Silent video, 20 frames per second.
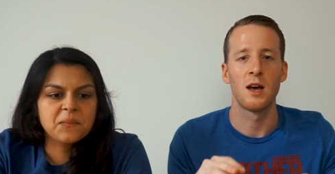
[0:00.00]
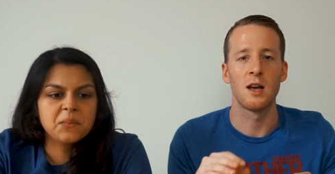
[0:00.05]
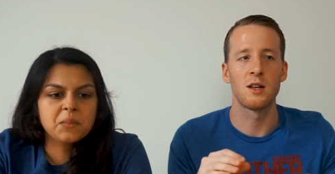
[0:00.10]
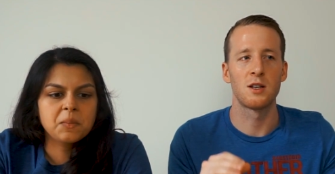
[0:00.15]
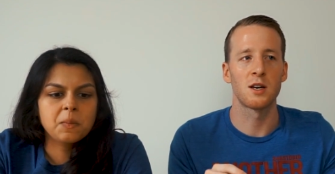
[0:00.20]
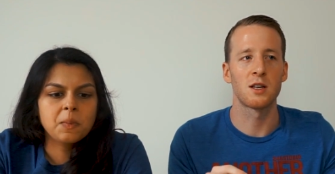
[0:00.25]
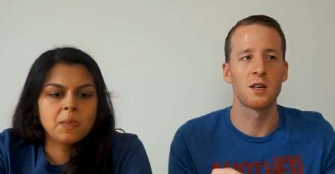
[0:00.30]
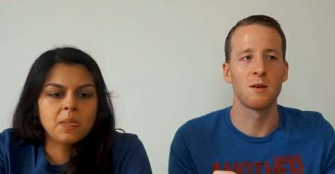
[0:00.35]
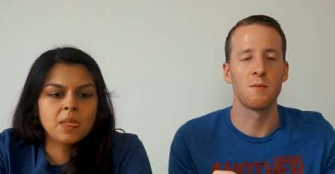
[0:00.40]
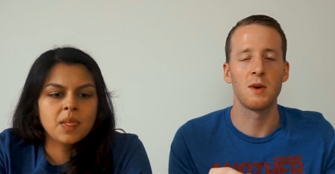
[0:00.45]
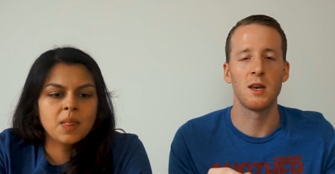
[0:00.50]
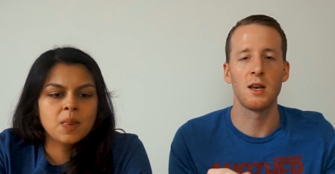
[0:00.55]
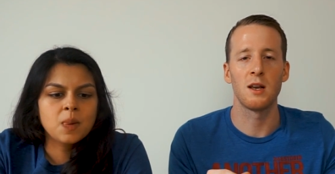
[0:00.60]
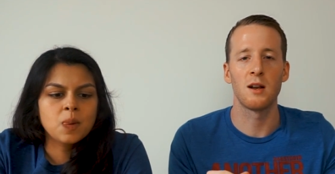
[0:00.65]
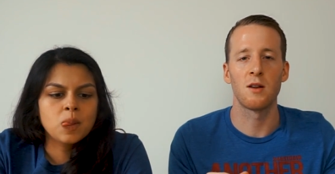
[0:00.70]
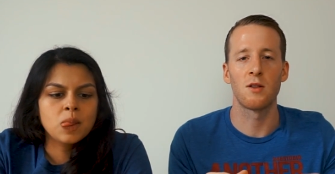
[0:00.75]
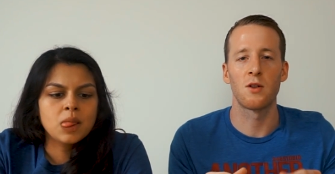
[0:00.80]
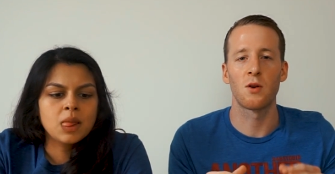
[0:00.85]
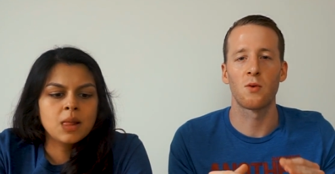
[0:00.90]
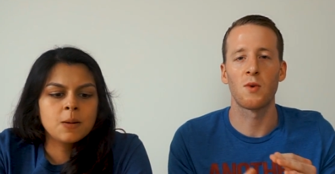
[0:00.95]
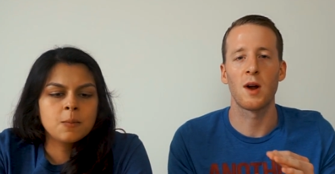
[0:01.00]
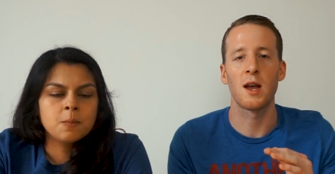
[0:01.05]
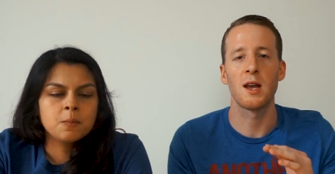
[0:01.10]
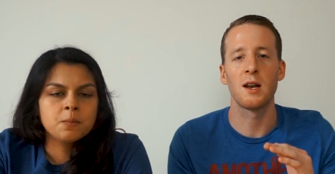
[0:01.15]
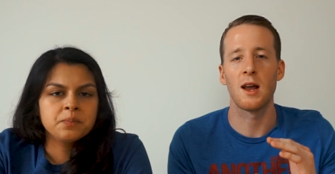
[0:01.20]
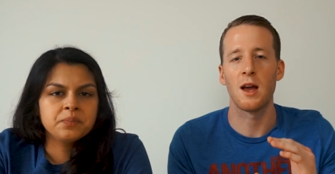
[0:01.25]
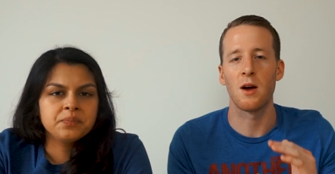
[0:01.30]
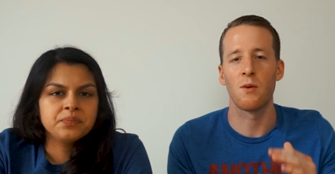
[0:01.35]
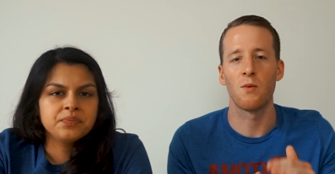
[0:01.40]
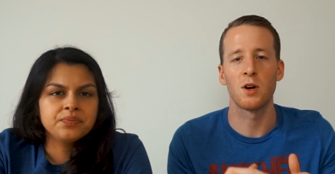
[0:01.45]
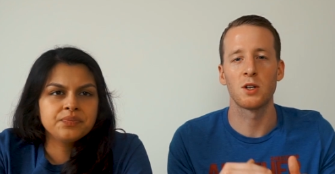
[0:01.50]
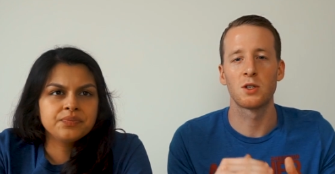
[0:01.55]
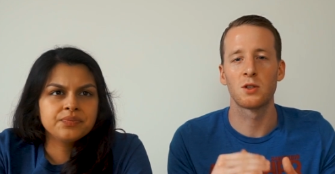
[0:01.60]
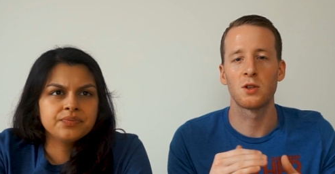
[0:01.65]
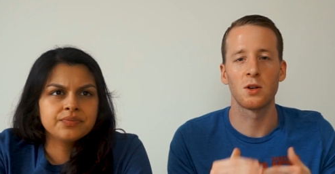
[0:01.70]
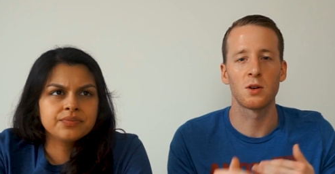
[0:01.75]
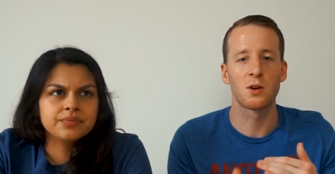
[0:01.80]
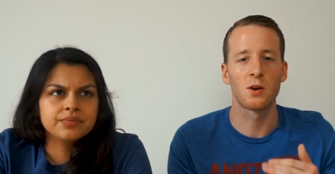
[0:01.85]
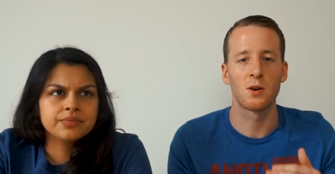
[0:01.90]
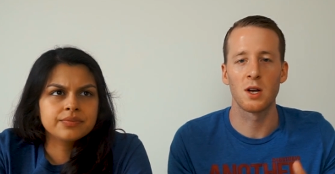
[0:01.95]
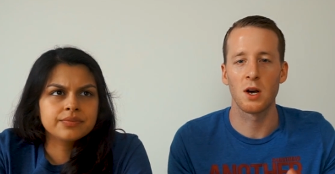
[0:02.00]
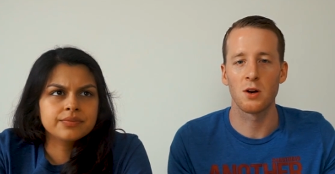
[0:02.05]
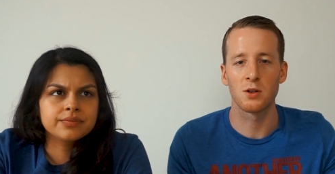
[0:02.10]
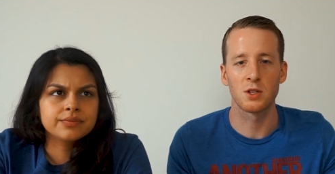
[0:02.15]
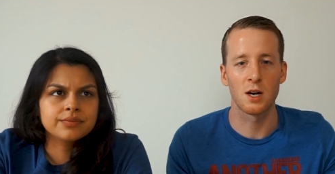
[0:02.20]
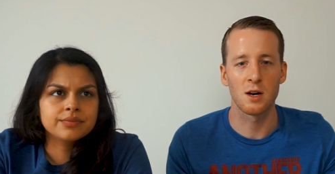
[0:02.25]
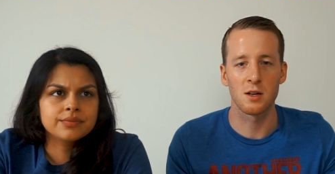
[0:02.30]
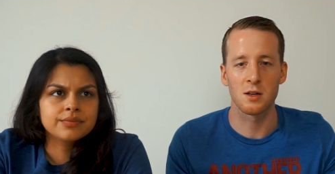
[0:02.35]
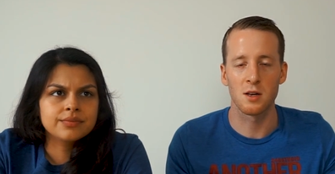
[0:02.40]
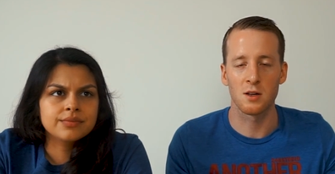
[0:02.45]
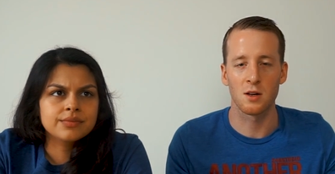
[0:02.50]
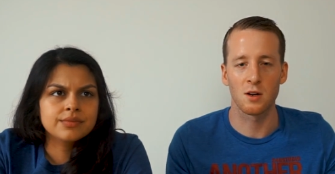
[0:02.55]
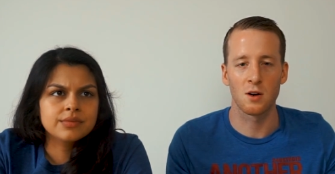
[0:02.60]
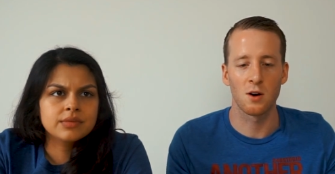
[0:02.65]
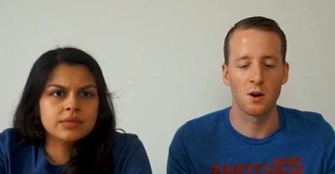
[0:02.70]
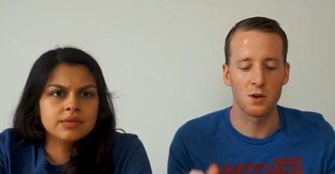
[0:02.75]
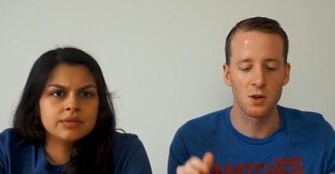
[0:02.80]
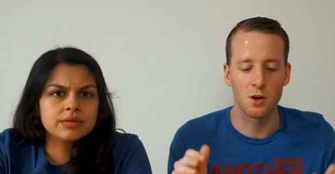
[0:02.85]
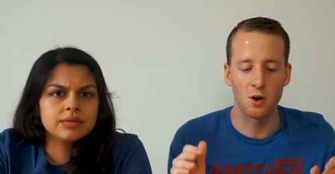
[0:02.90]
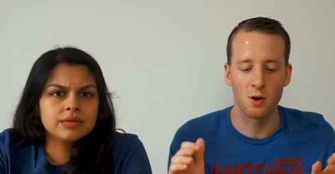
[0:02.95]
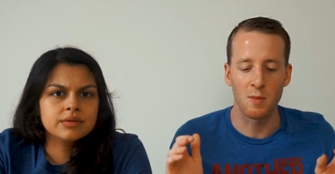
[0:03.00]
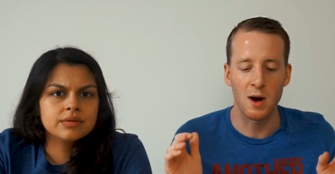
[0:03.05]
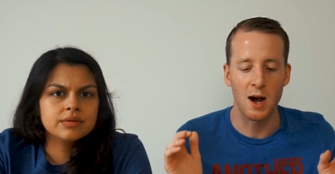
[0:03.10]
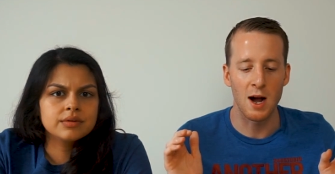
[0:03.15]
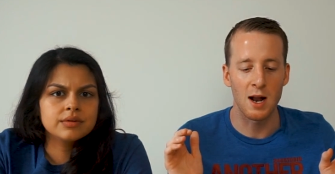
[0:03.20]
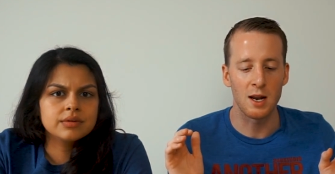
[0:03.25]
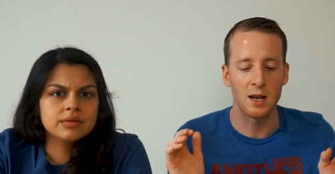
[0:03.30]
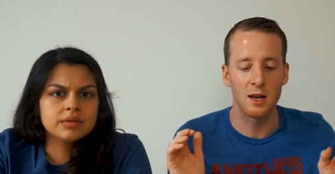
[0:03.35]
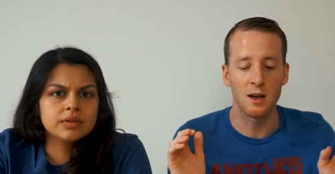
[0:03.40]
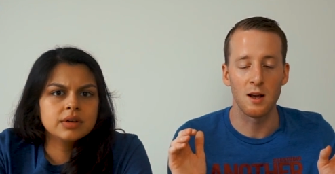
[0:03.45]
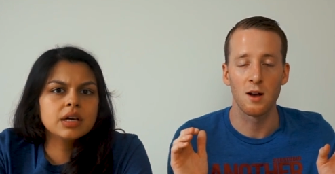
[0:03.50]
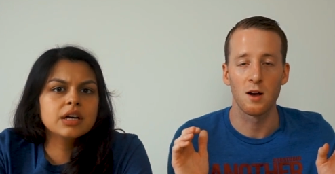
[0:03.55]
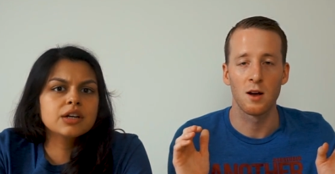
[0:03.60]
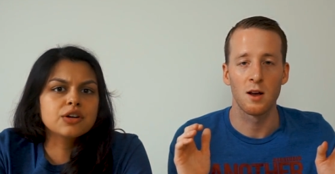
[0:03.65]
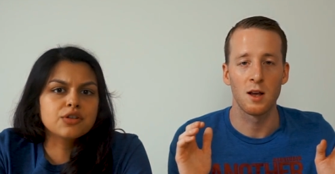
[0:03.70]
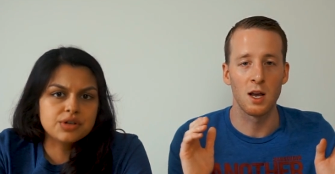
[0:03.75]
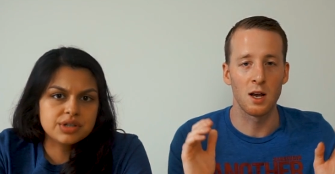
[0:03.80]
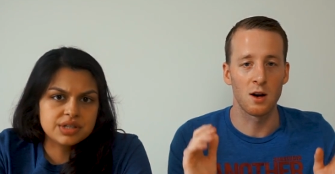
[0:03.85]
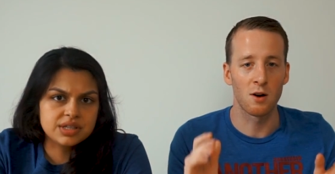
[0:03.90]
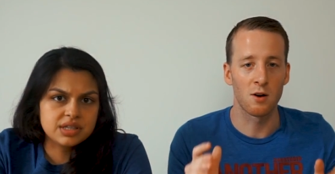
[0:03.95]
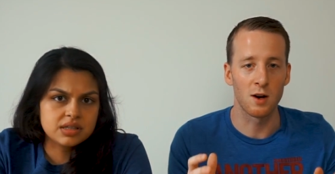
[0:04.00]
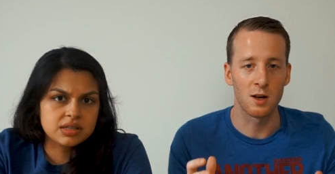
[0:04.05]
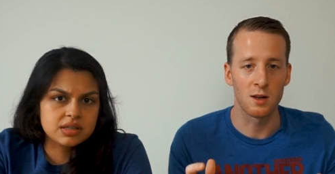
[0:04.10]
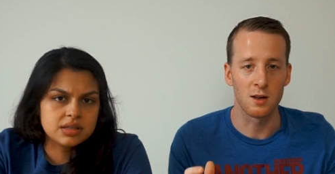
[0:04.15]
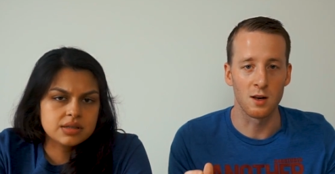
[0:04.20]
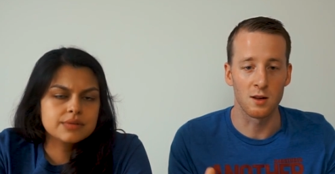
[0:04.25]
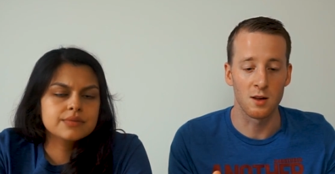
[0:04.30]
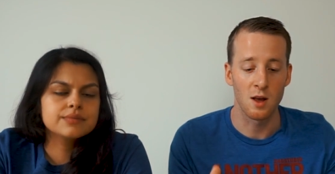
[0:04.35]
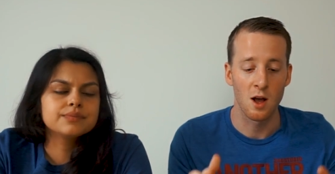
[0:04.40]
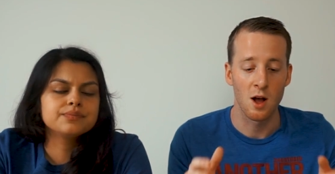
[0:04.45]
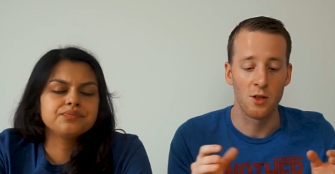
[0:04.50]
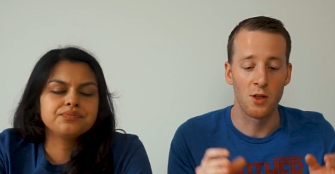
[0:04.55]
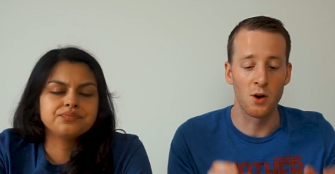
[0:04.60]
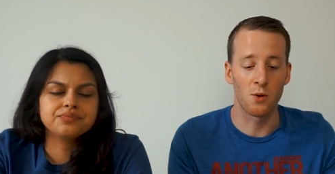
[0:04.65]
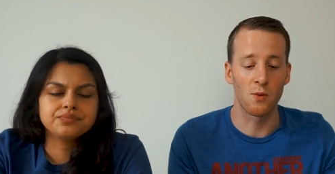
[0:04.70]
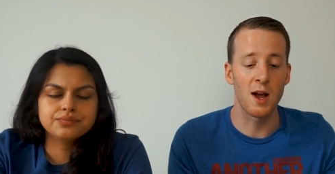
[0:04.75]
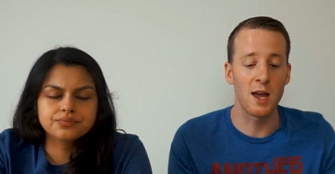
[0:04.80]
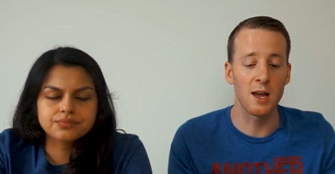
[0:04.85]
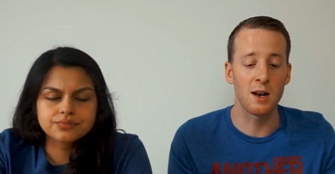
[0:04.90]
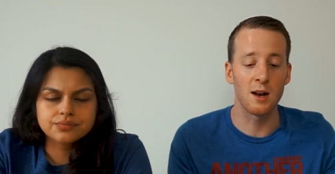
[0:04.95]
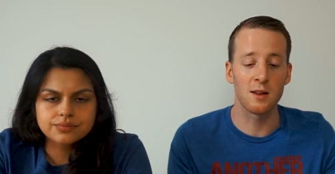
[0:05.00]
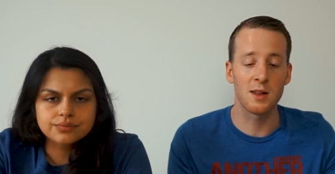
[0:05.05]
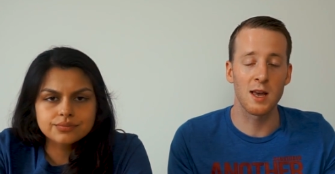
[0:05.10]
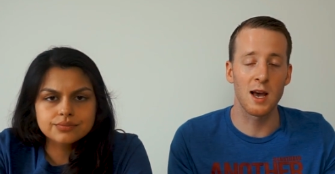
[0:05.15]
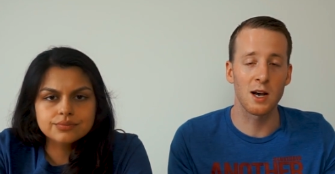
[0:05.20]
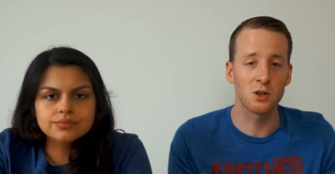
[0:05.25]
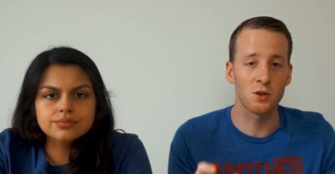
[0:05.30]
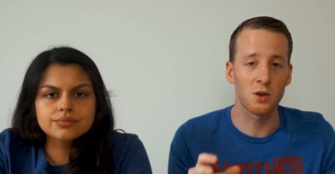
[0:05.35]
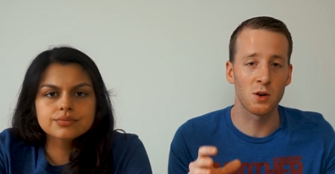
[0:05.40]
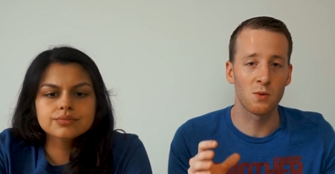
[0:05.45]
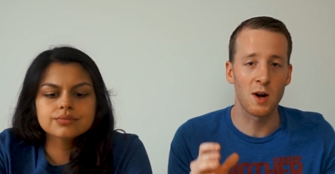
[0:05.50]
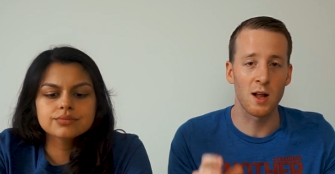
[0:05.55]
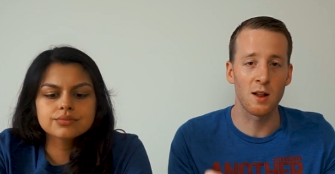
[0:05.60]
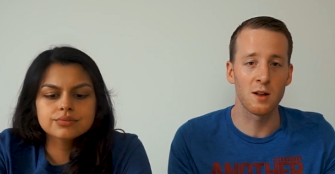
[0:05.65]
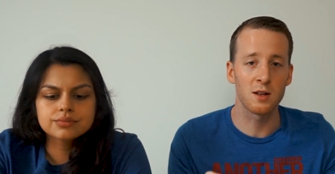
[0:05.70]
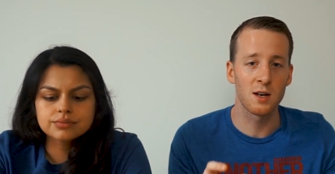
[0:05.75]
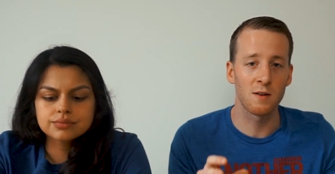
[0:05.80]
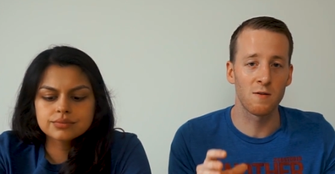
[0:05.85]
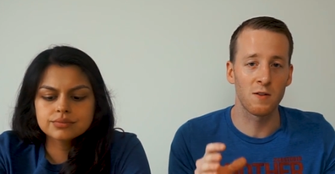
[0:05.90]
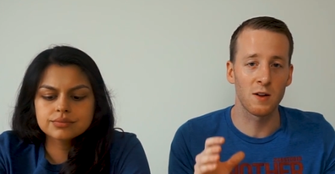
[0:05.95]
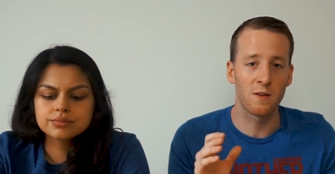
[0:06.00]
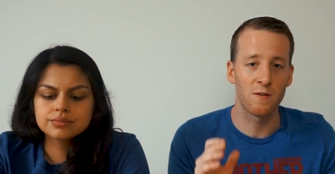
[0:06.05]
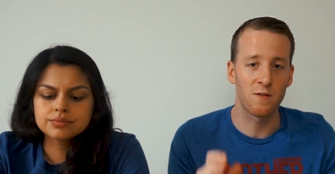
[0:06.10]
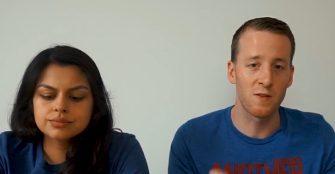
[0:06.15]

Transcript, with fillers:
Speaker 1: it doesn't mean the rate at which gluconeogenesis occurs in your body increases. increases. The rate is actually relatively